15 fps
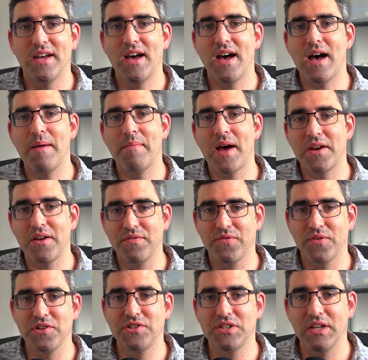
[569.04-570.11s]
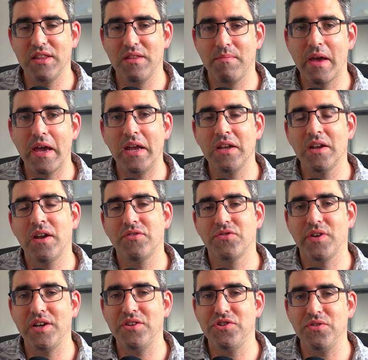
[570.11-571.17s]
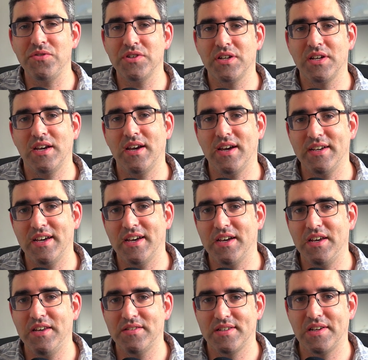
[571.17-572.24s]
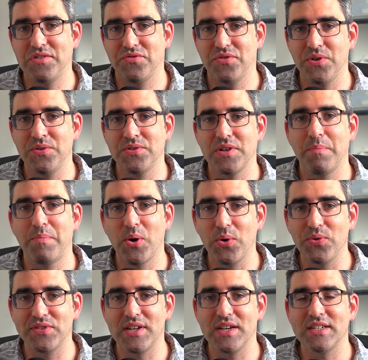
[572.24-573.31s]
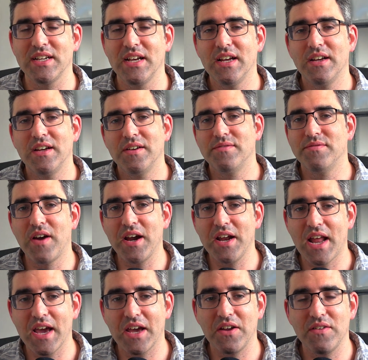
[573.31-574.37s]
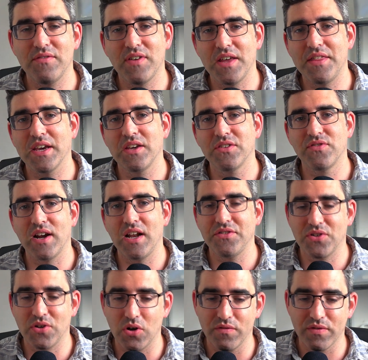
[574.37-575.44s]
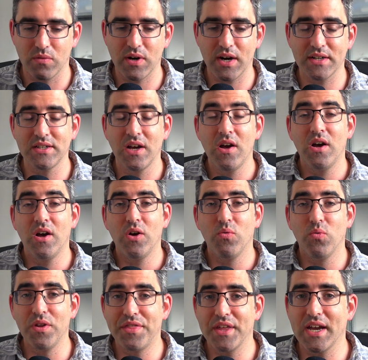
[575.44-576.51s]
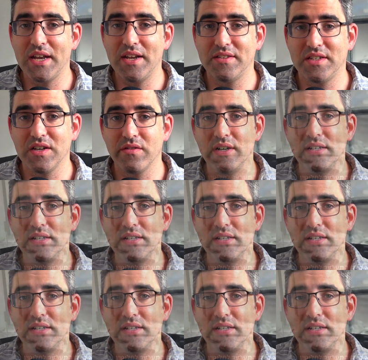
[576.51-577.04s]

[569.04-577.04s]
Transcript: and unfortunately the main trade union, Ahistadrut, opposed it. Very negative. I think Israelis are overworked. One thing I did see